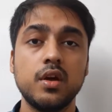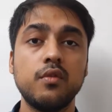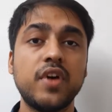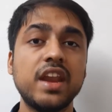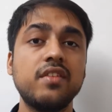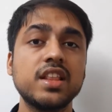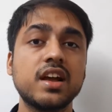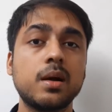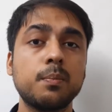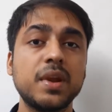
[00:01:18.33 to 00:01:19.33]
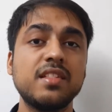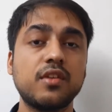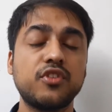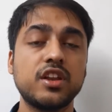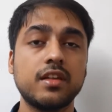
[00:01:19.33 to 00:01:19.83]
Whenever the company
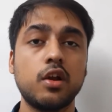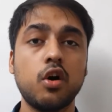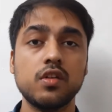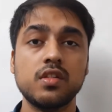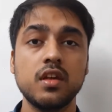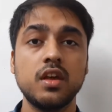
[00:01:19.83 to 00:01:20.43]
suffers a loss,